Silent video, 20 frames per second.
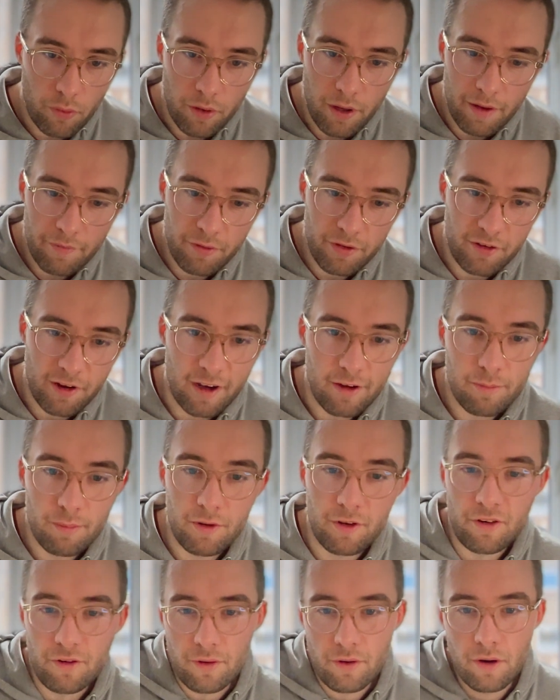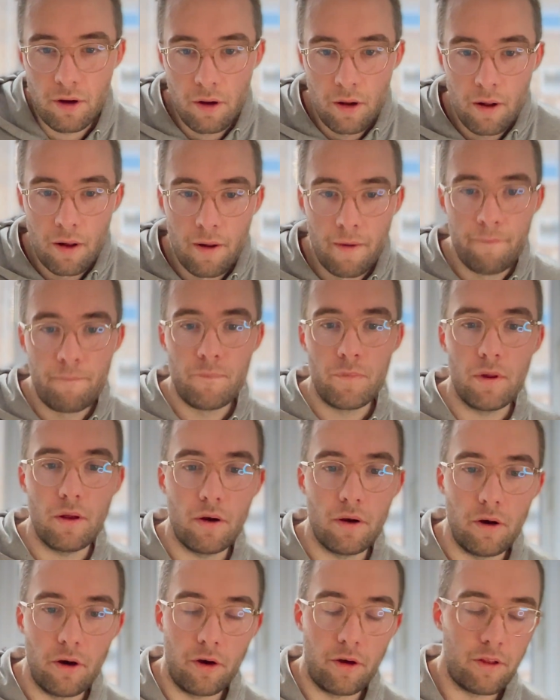advertisements or
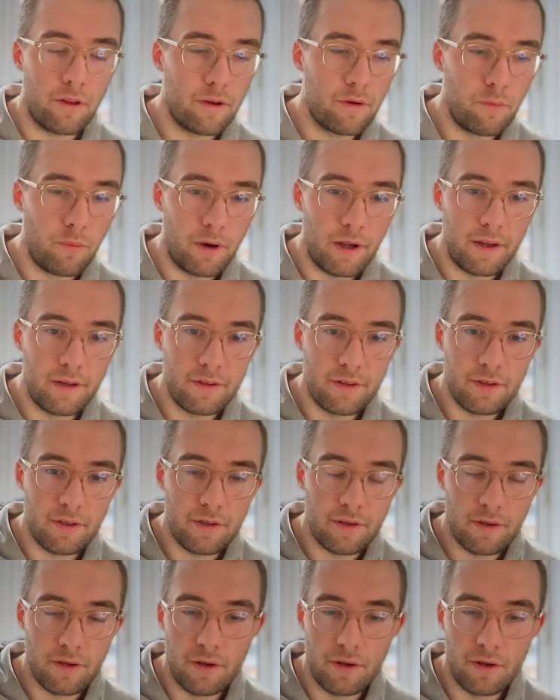other ways.